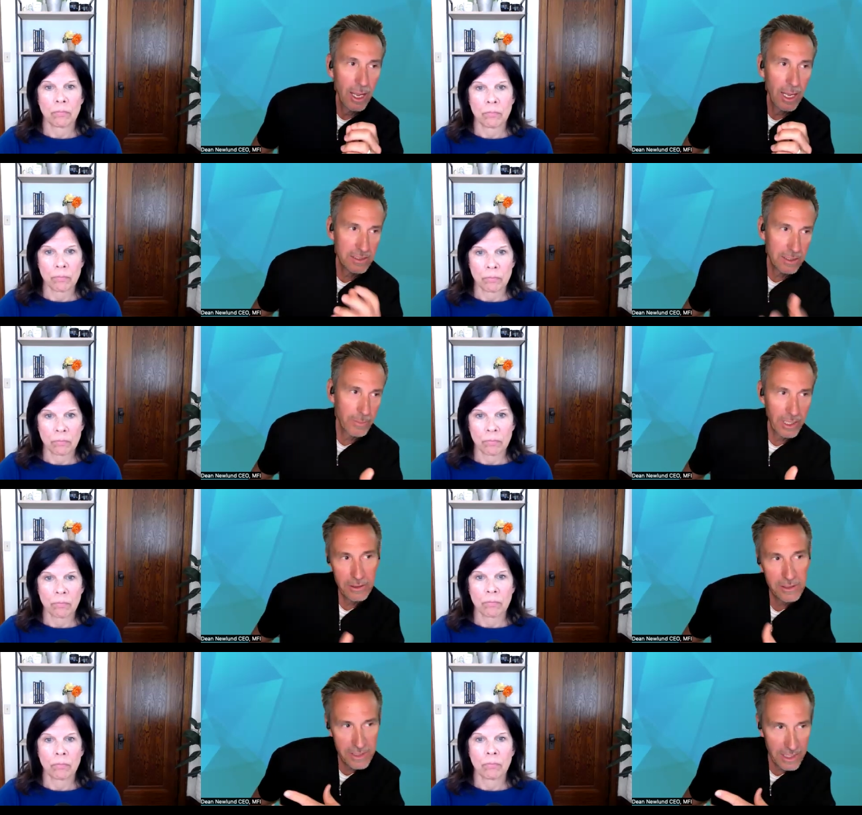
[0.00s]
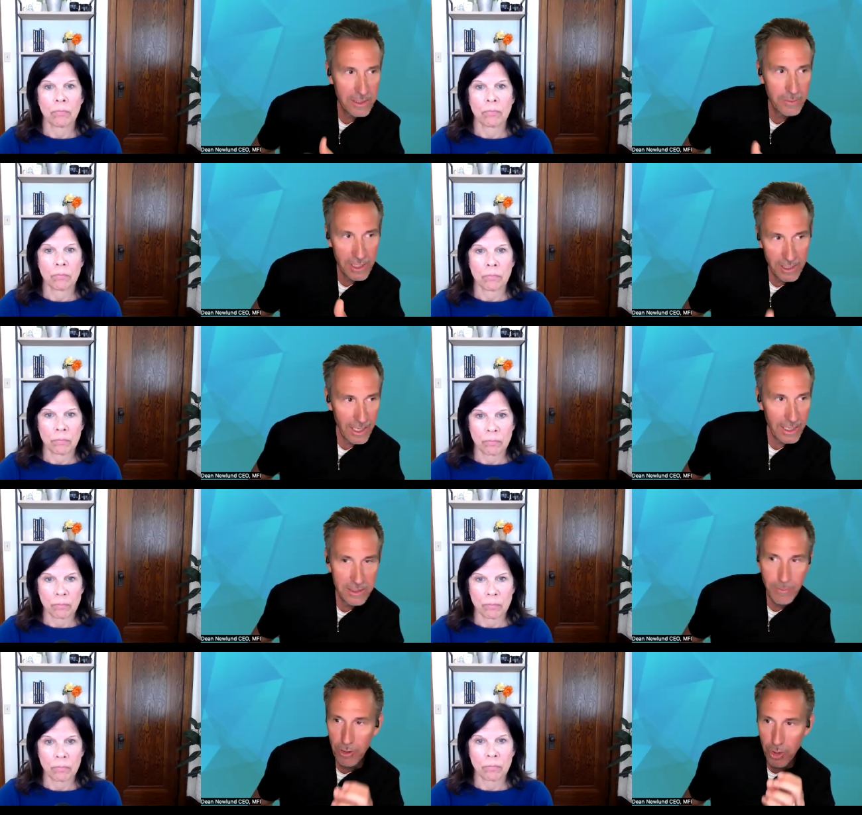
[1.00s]
Speaker 1: As somebody said to me today,
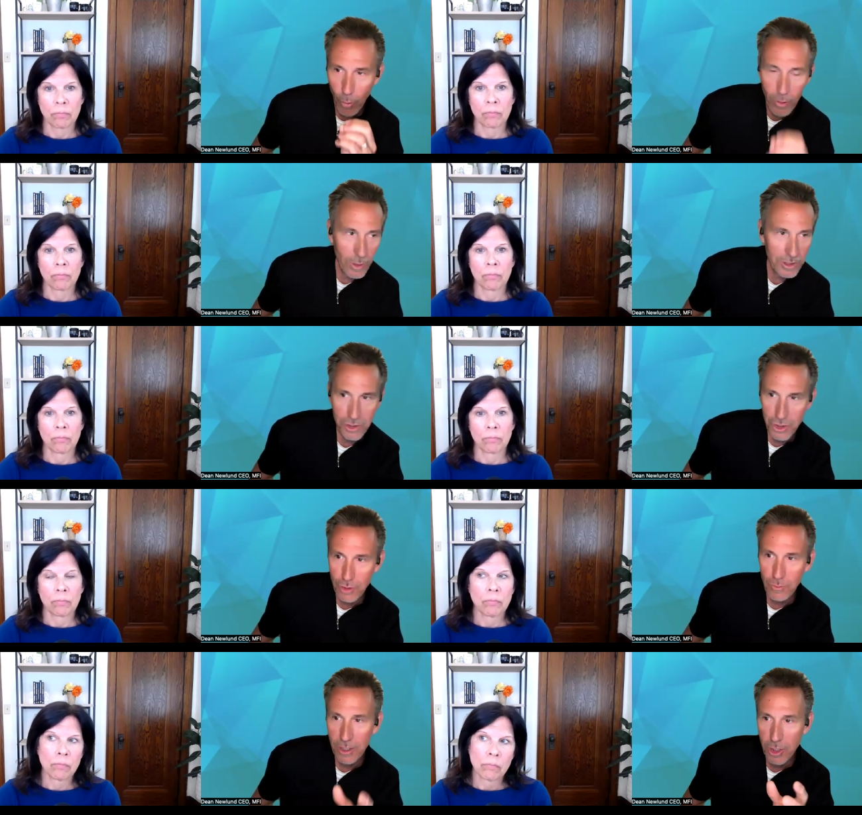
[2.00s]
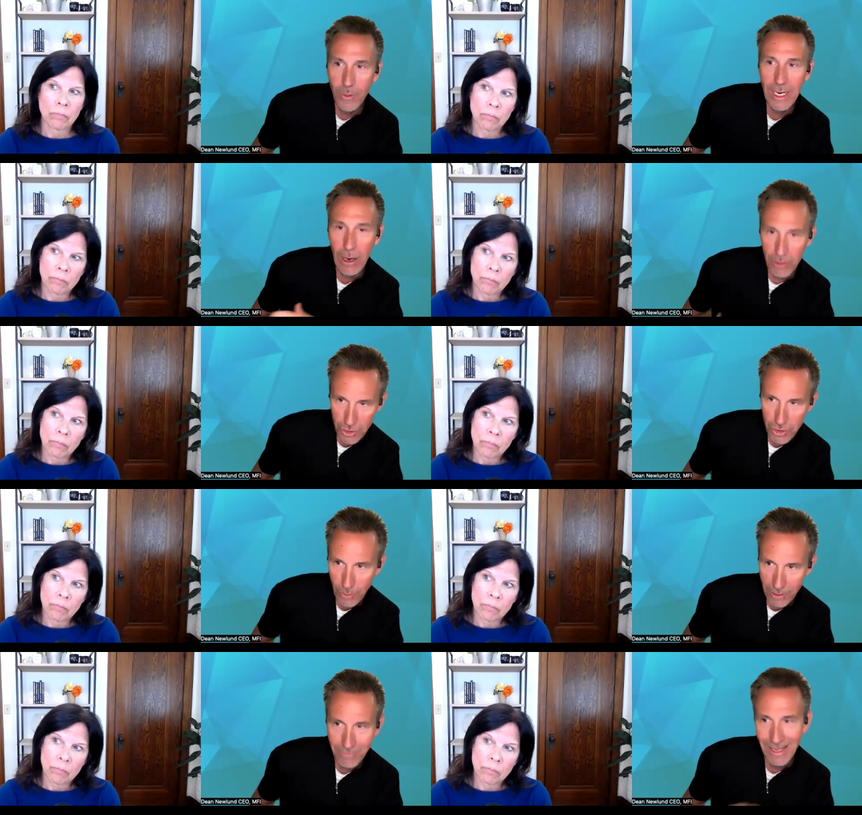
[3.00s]
it's about knowing what to do and knowing how to
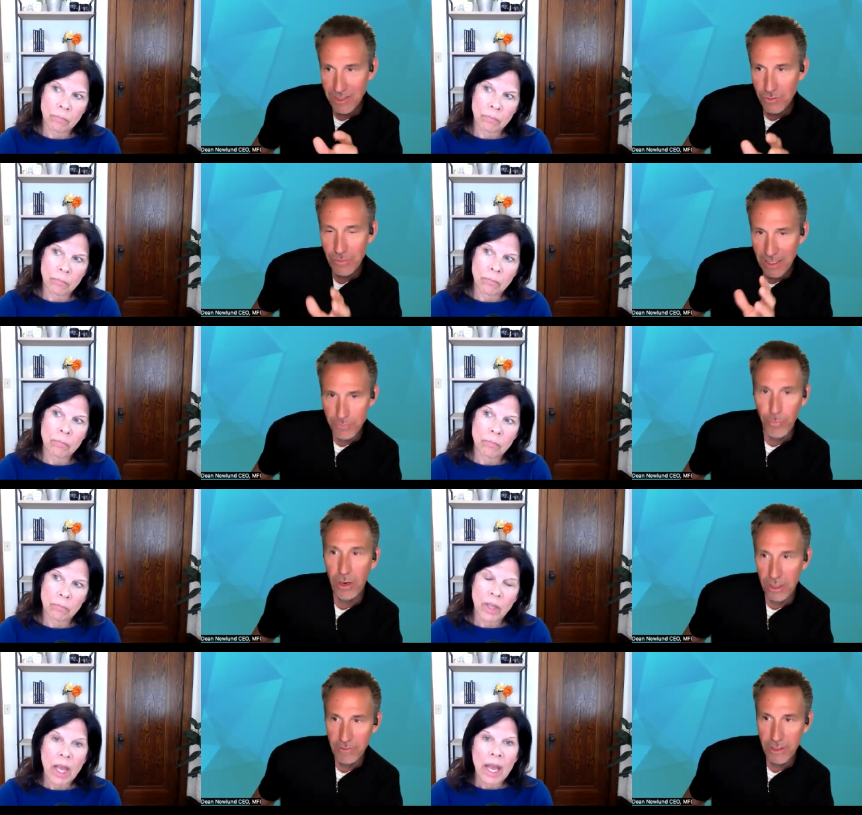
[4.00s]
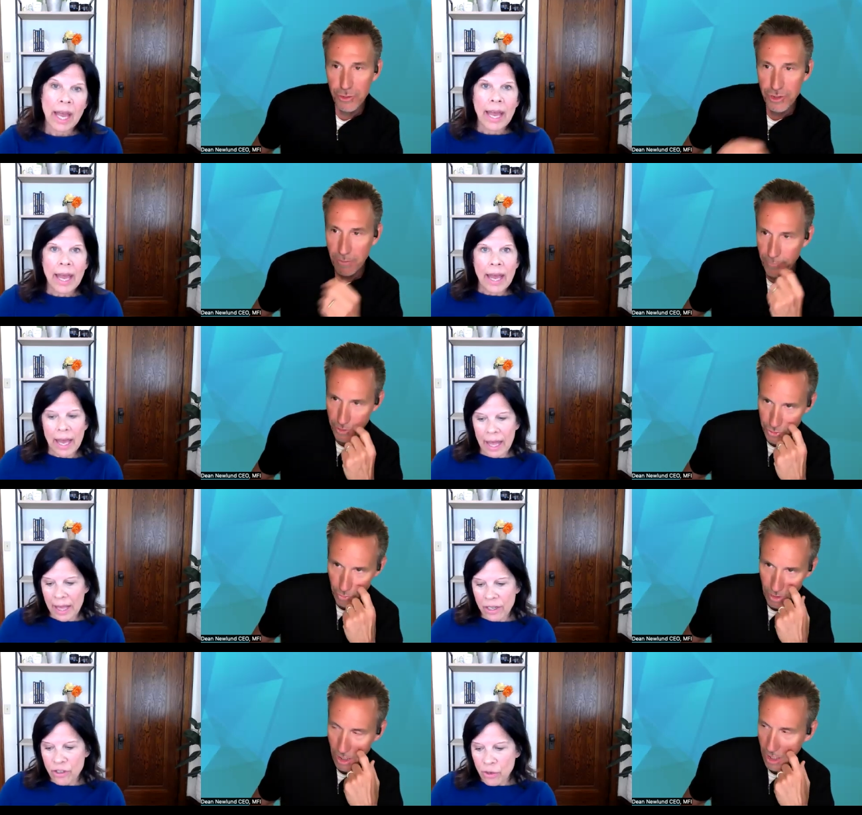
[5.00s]
do it. That's part of leadership for
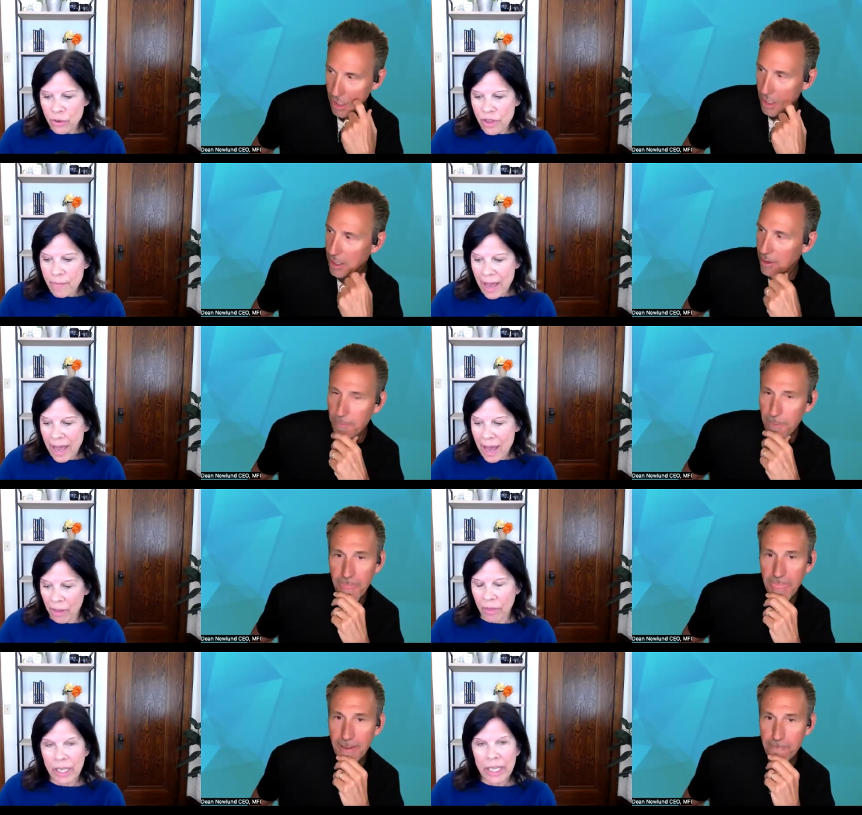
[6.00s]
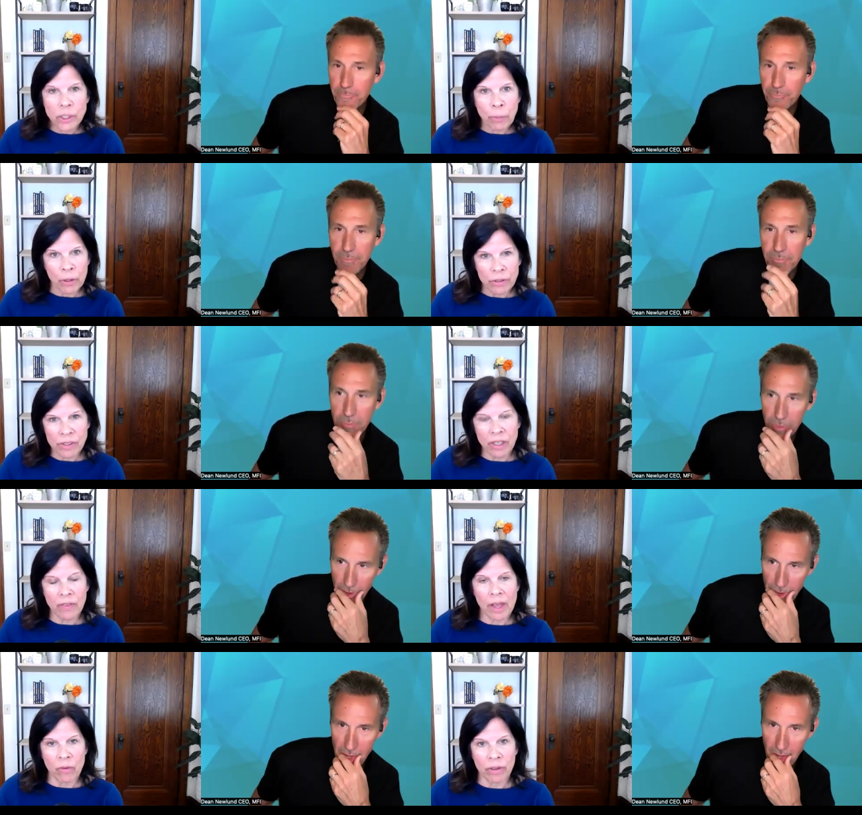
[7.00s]
sure.
Speaker 2: And do the math. Each person
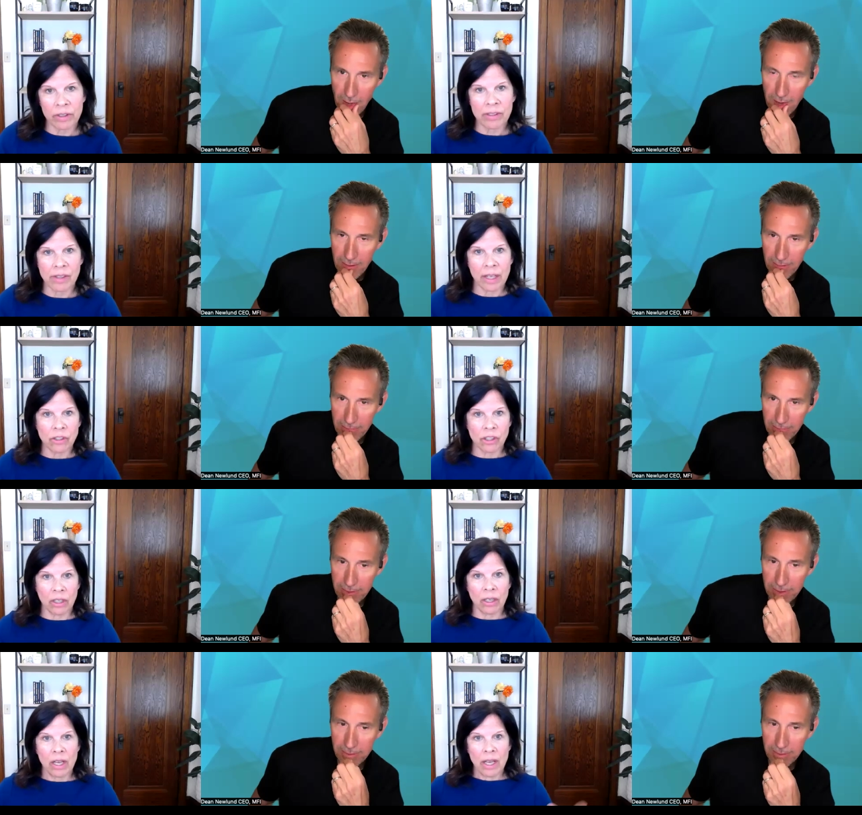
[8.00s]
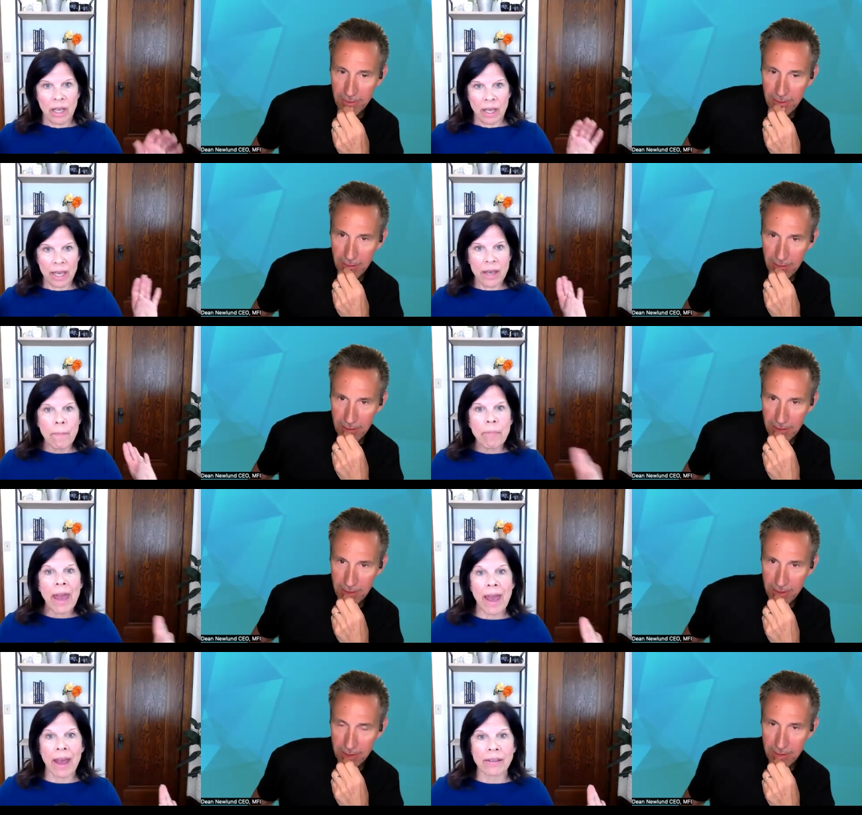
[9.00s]
in that organization
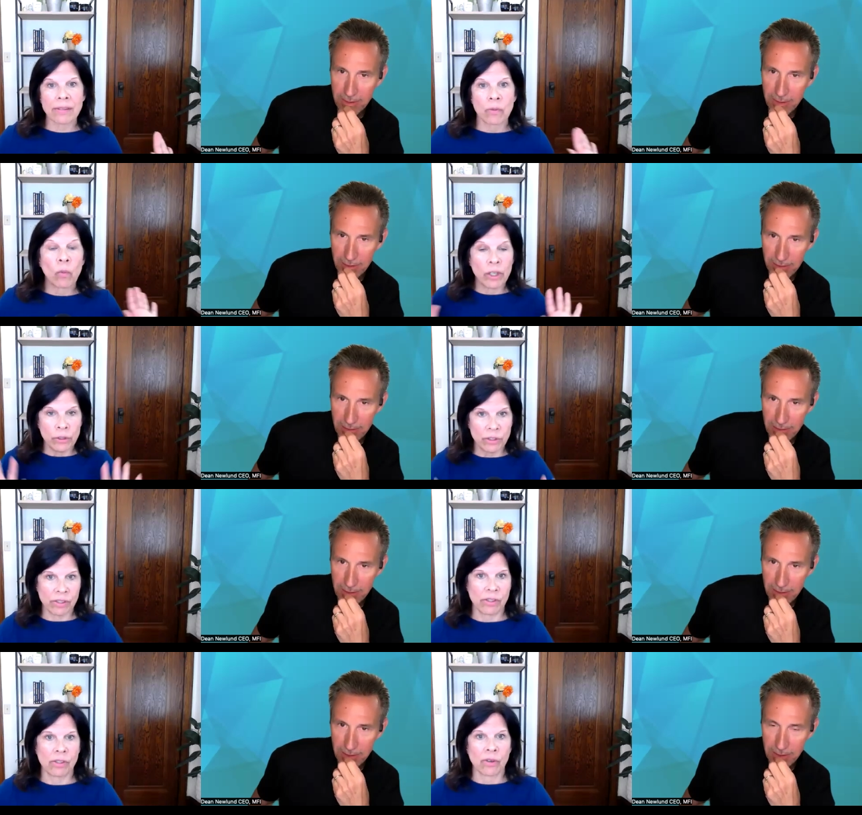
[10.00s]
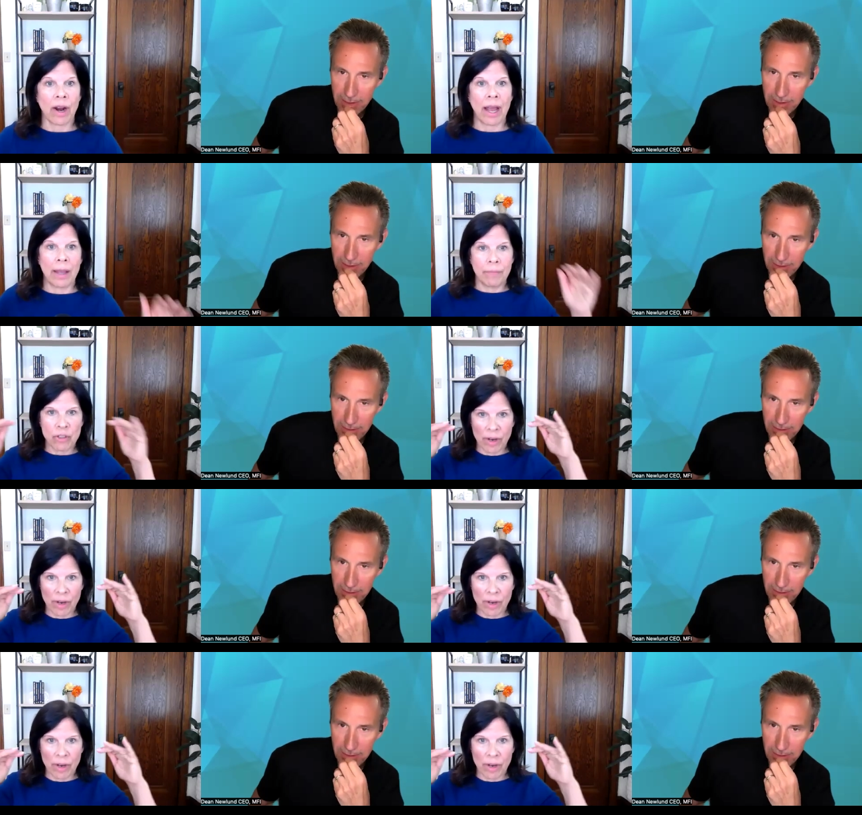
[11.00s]
impacts what you just described,